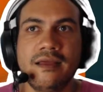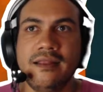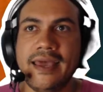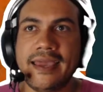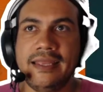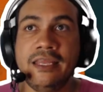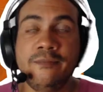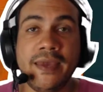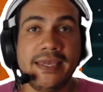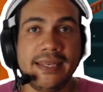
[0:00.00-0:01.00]
Like I
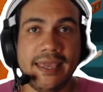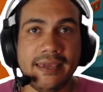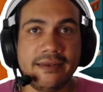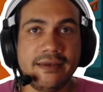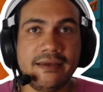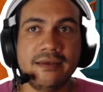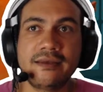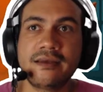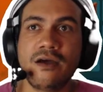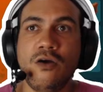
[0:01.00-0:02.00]
did make an error
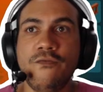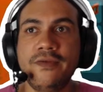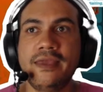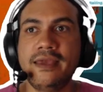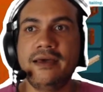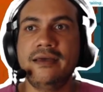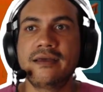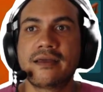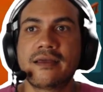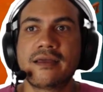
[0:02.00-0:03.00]
over here.
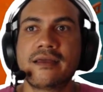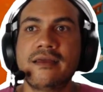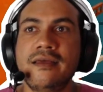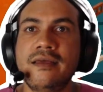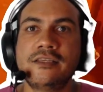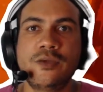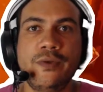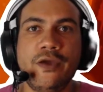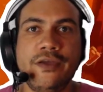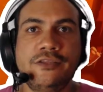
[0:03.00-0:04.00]
So
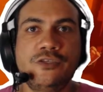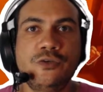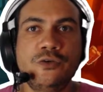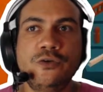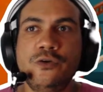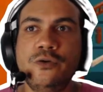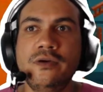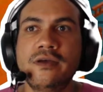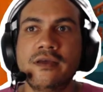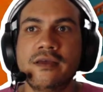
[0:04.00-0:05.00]
we're going to
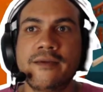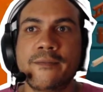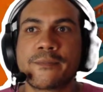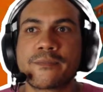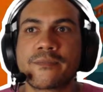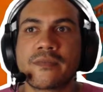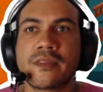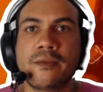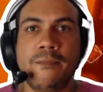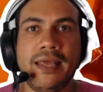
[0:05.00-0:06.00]

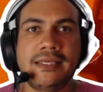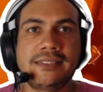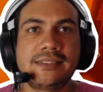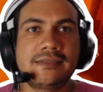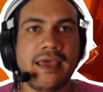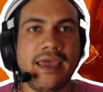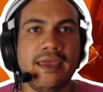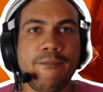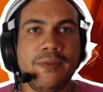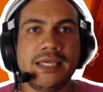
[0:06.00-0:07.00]
place
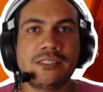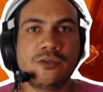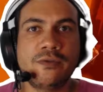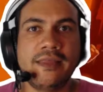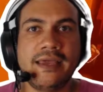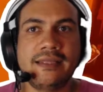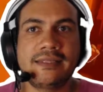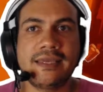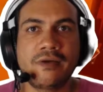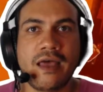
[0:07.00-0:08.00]
a piece so
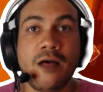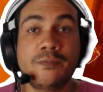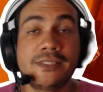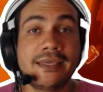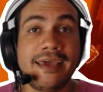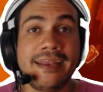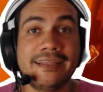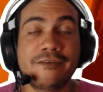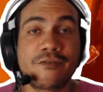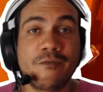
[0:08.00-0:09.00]
that it helps the
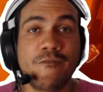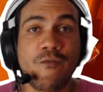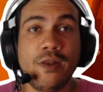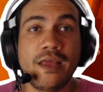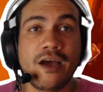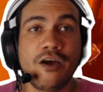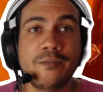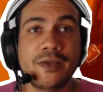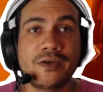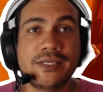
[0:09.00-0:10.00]
character from falling
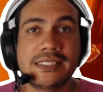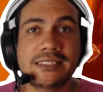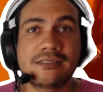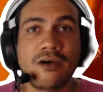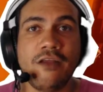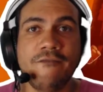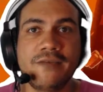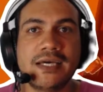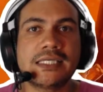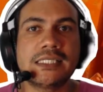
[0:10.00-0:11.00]
out, because on
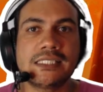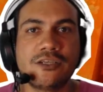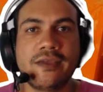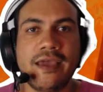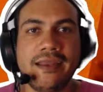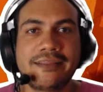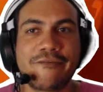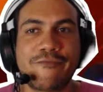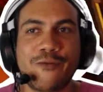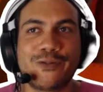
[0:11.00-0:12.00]
vehicles your character
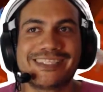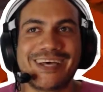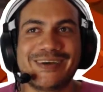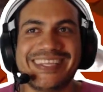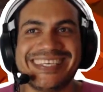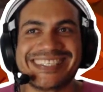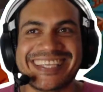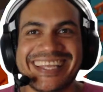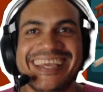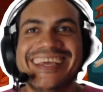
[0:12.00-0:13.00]
falls out
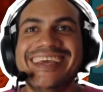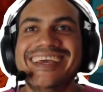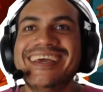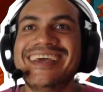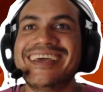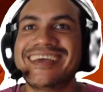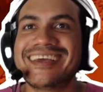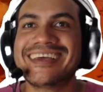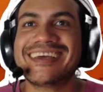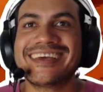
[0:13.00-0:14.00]
easily.
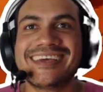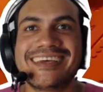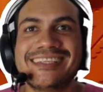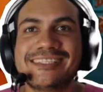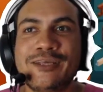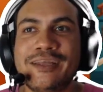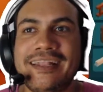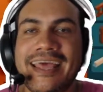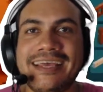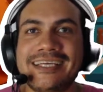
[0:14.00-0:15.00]
It's
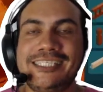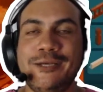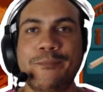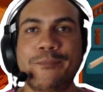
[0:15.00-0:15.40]
not like a ship